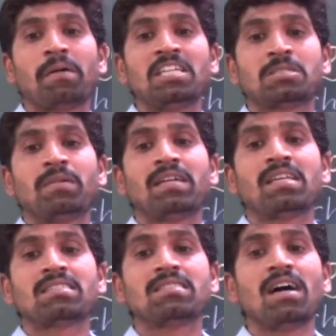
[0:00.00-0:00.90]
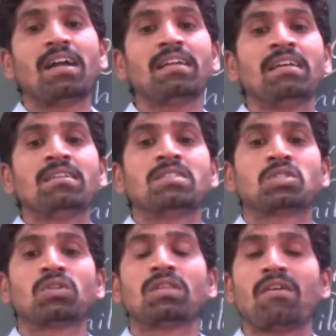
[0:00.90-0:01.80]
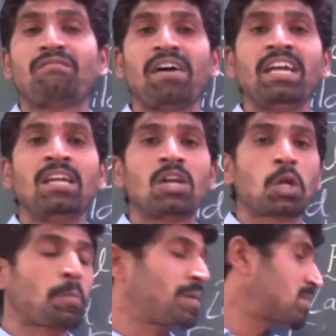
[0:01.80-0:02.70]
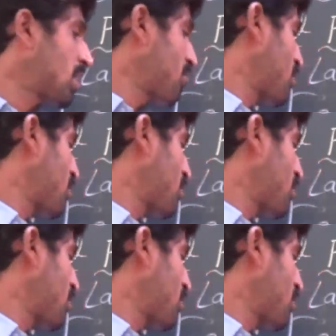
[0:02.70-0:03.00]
punishment is that, so the fine rupees